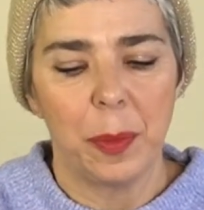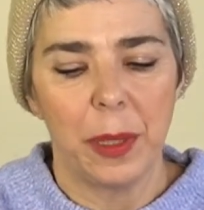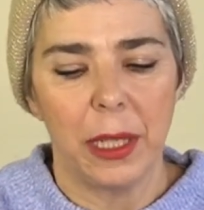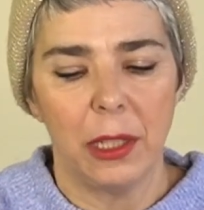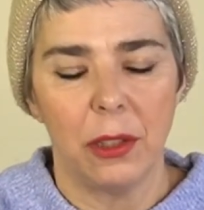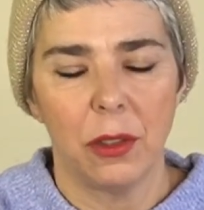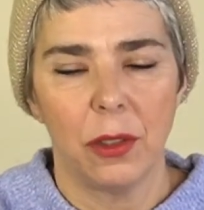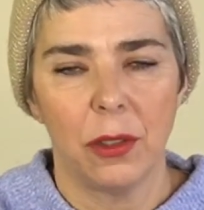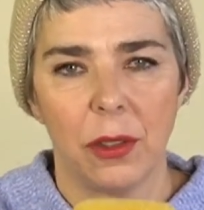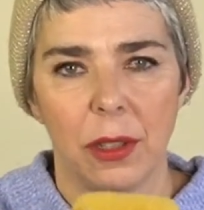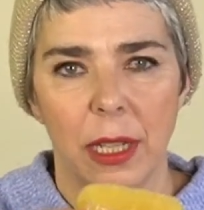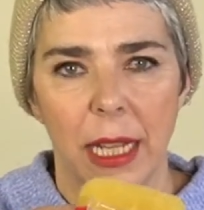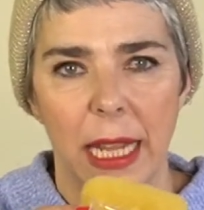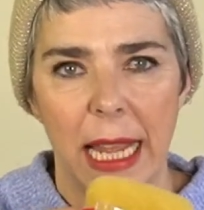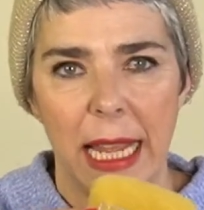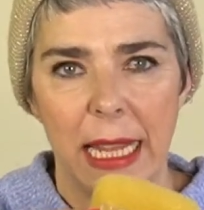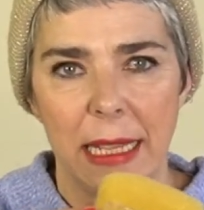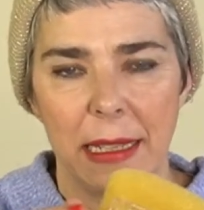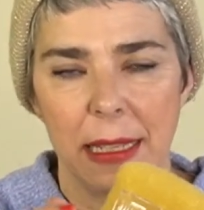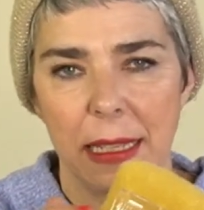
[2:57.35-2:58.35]
pillow
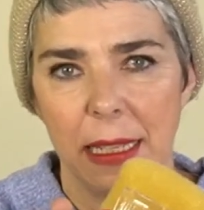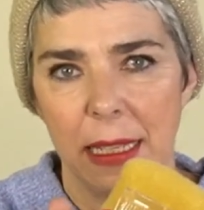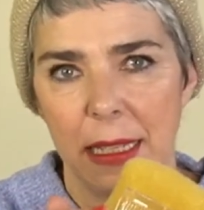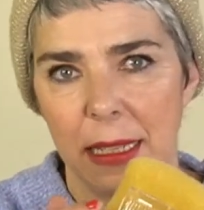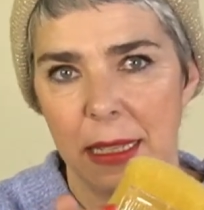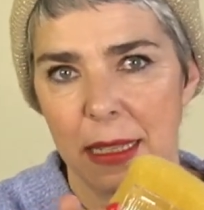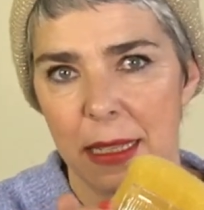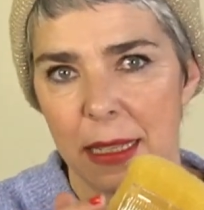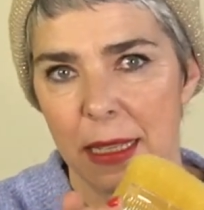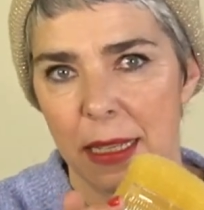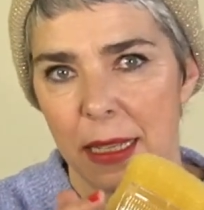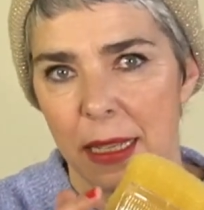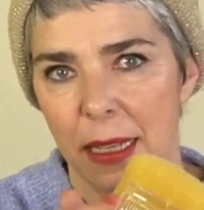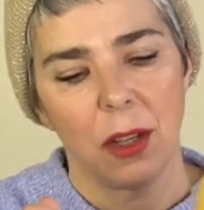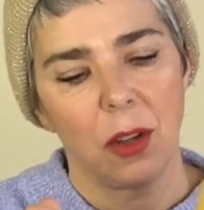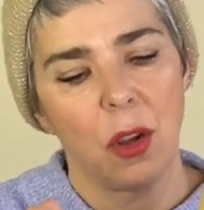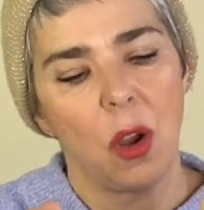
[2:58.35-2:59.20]
has this